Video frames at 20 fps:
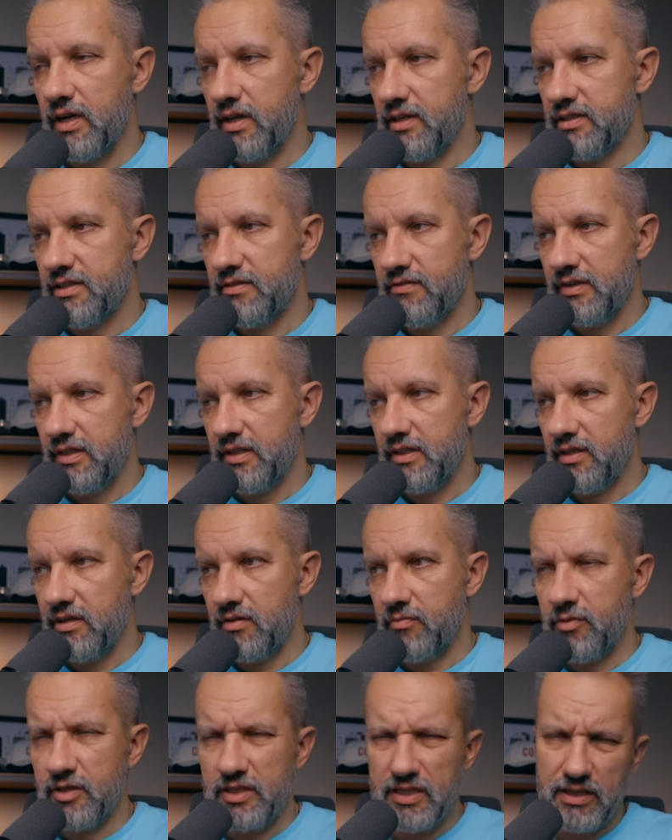all the
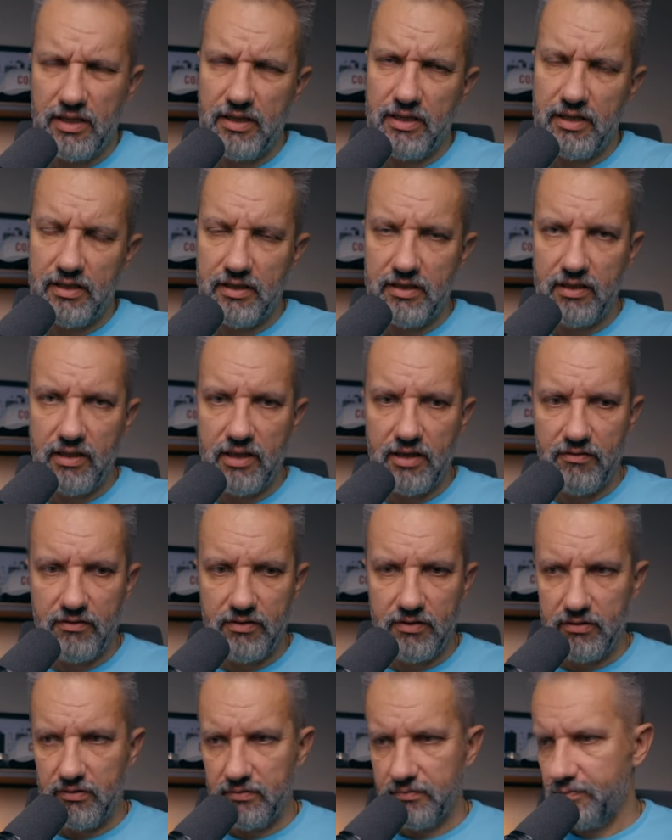winter, basically until I
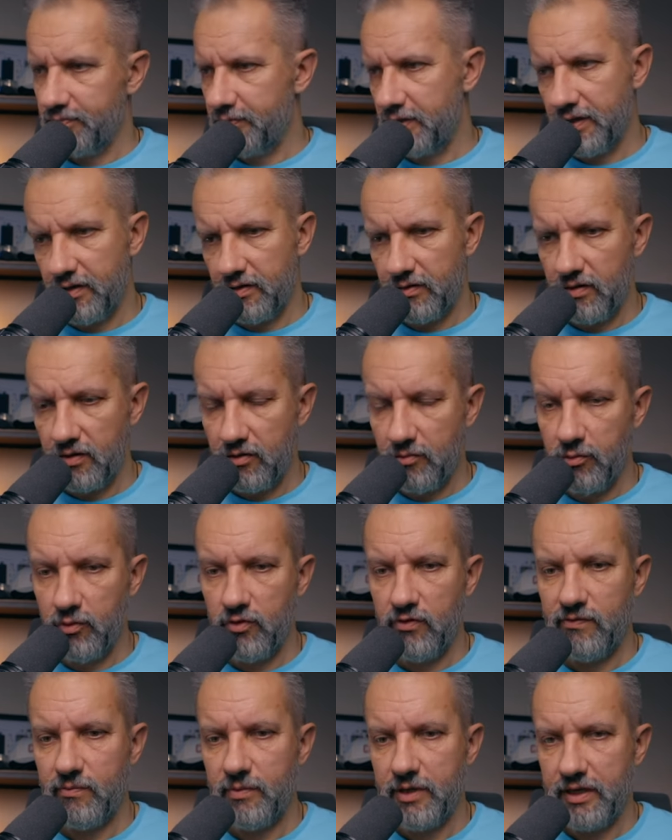will, I don't know,
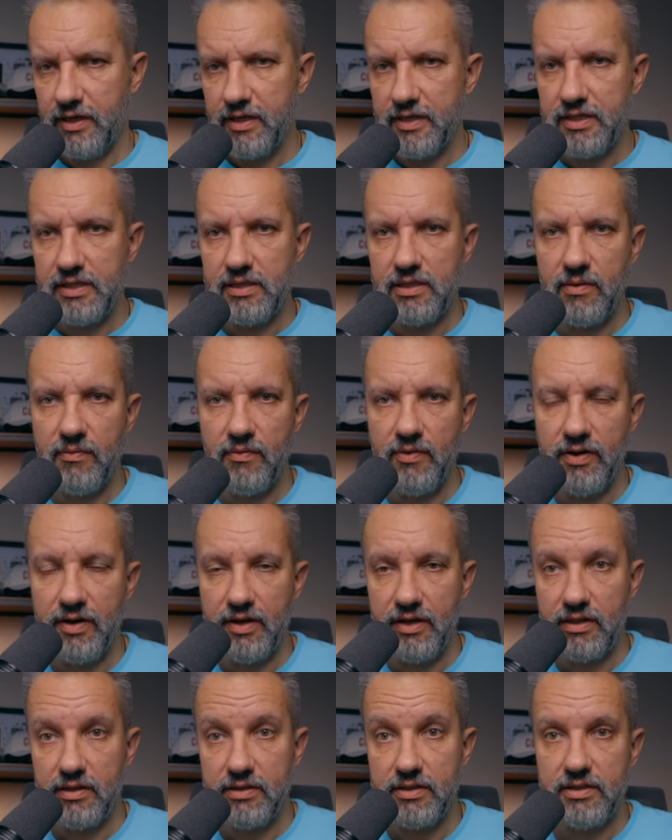move my desk somewhere
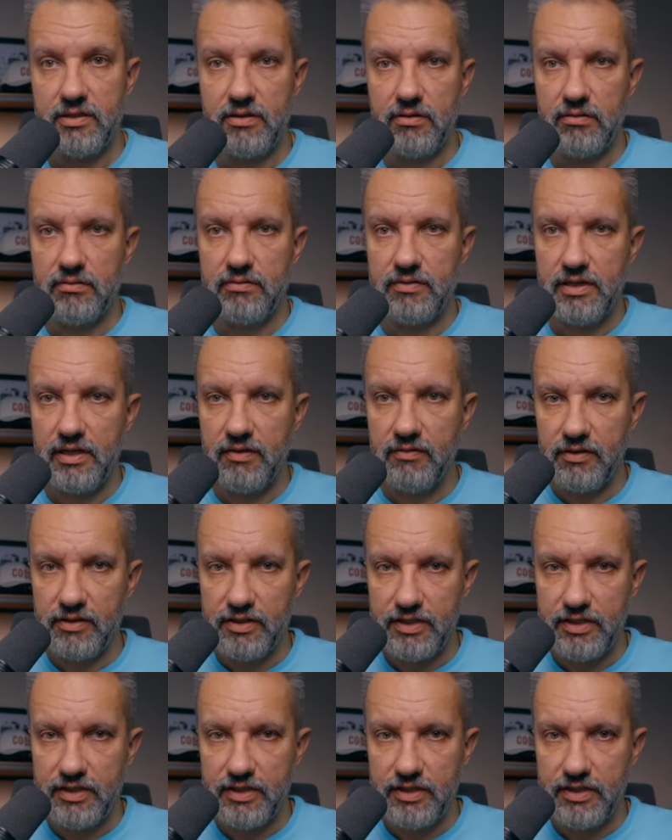else. So then we'll